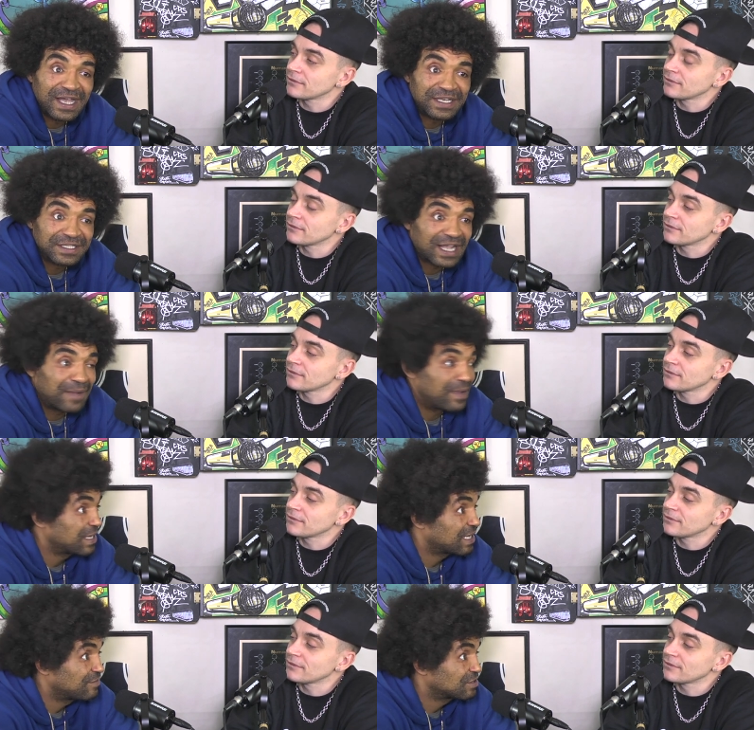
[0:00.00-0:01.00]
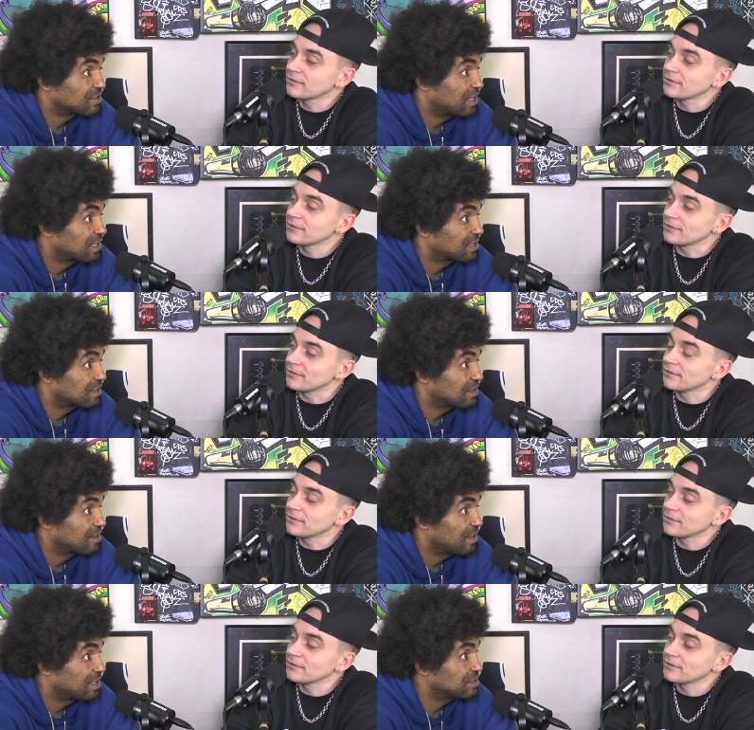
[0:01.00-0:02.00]
Speaker 1: and come out the other side mm.
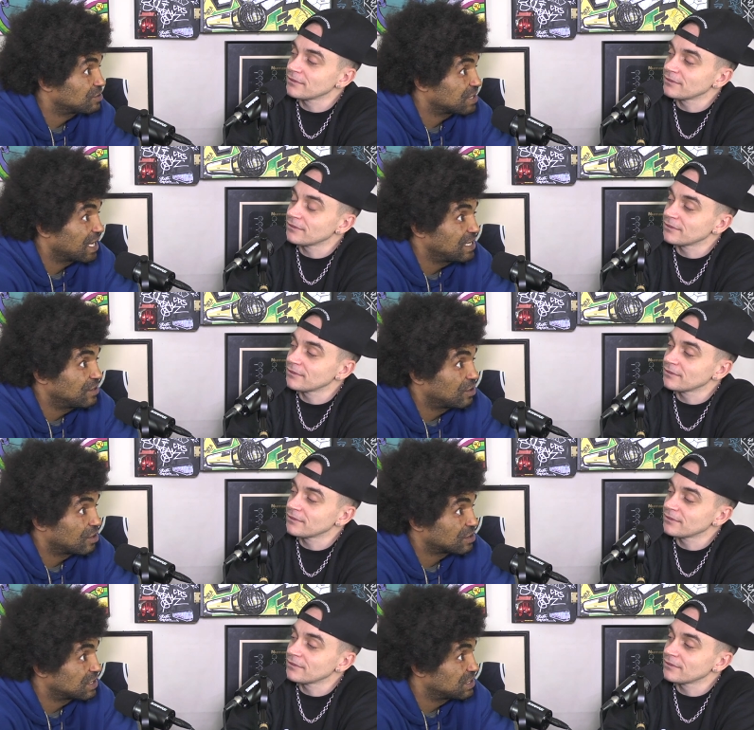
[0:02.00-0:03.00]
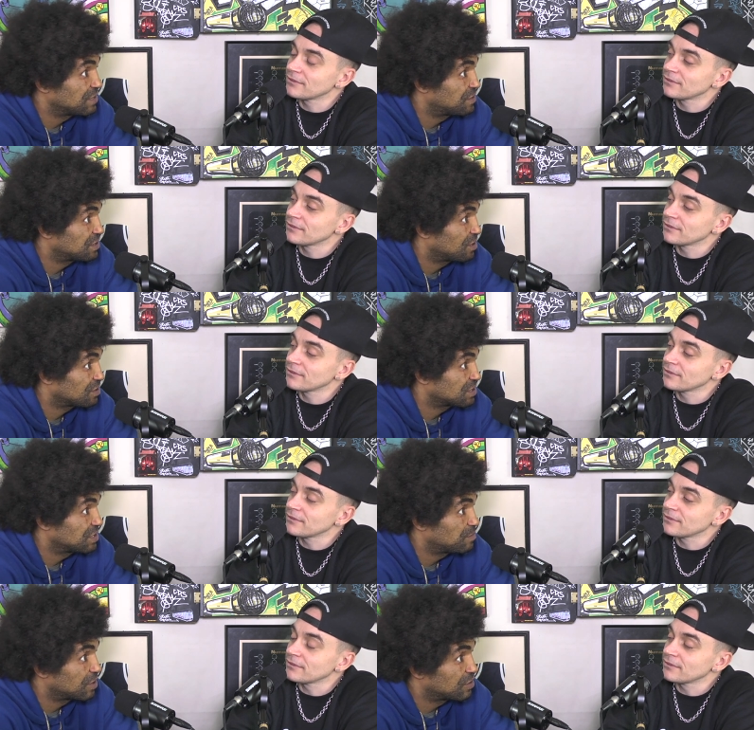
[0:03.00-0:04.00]
and just eat the losses if there's
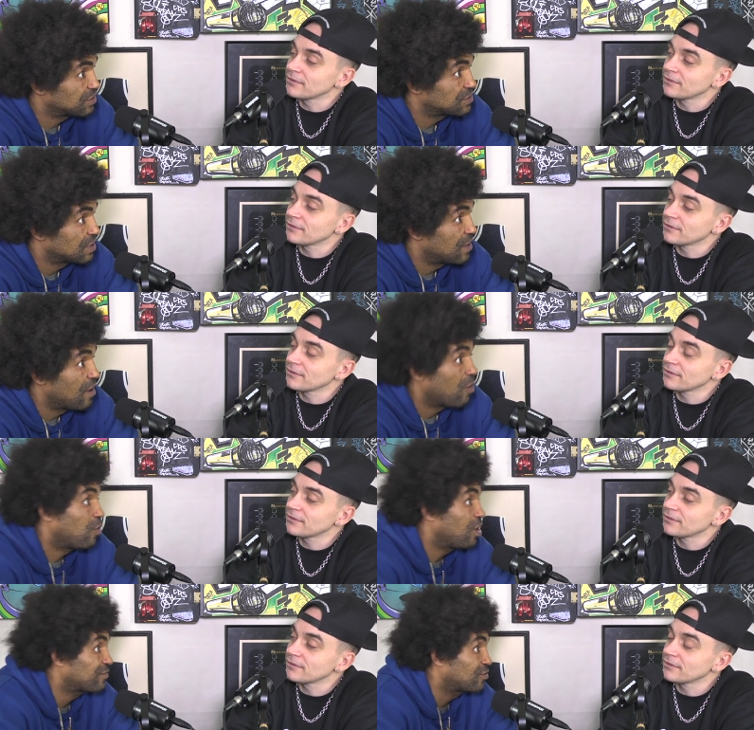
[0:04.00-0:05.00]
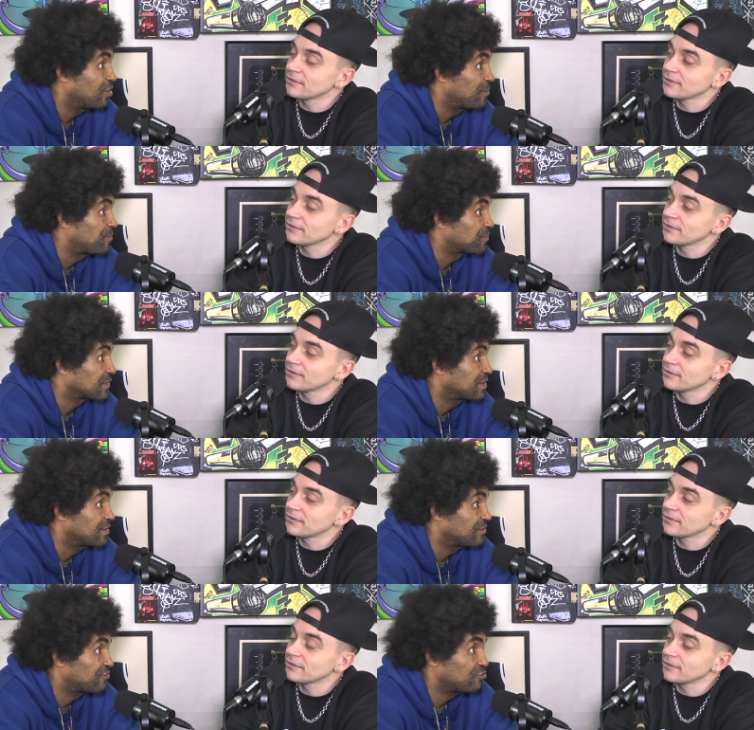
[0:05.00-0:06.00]
losses because what I've got
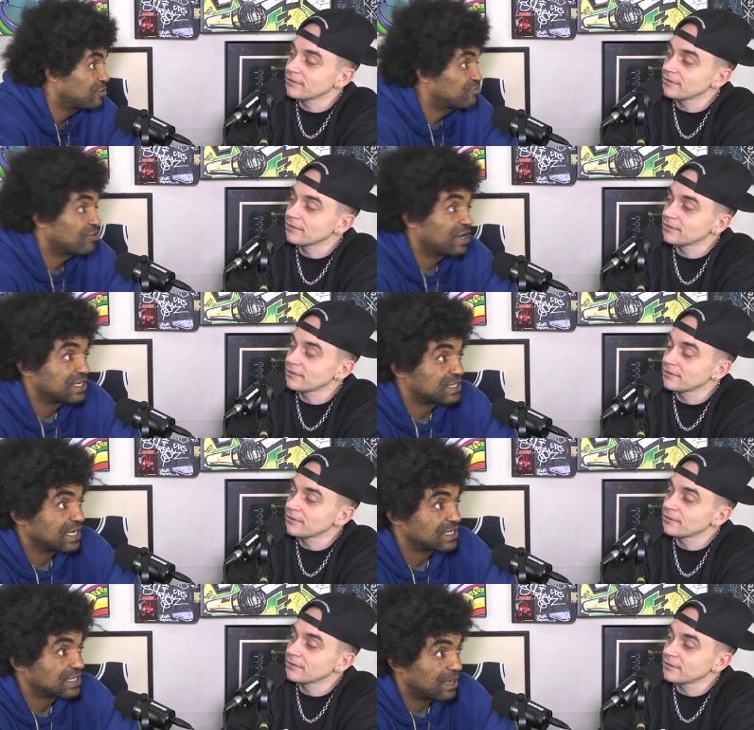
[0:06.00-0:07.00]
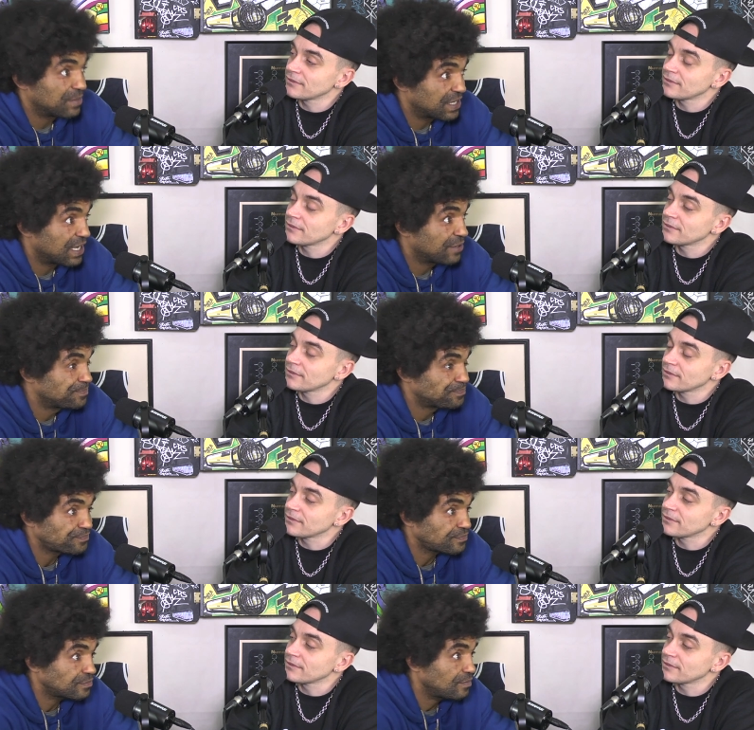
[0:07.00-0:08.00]
for a brighter day coming now
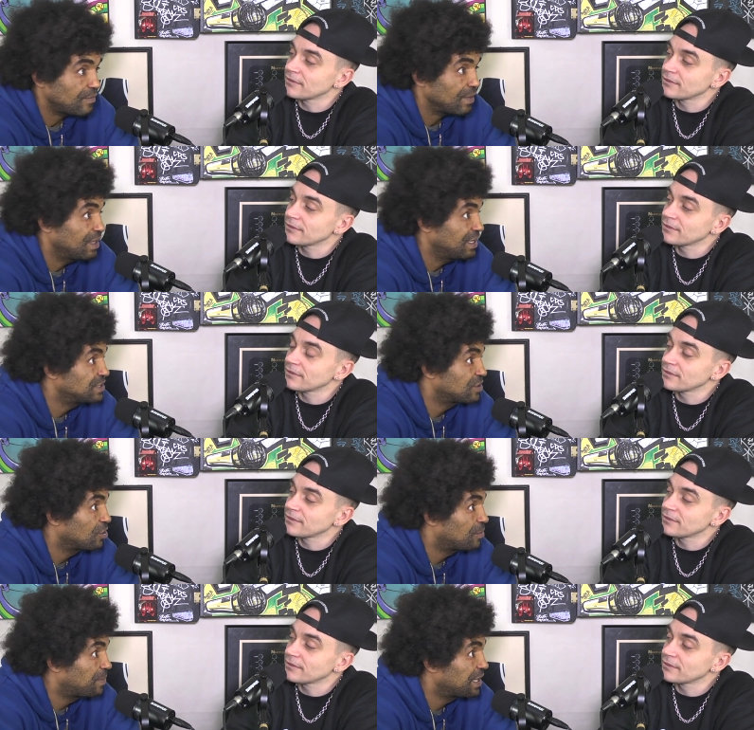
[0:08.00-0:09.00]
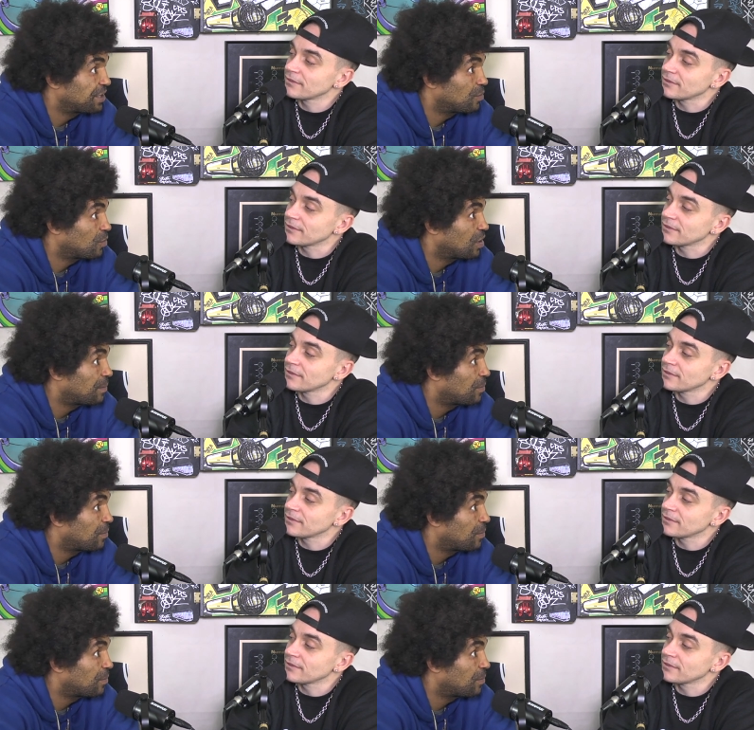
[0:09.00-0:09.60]
is a lot better than what I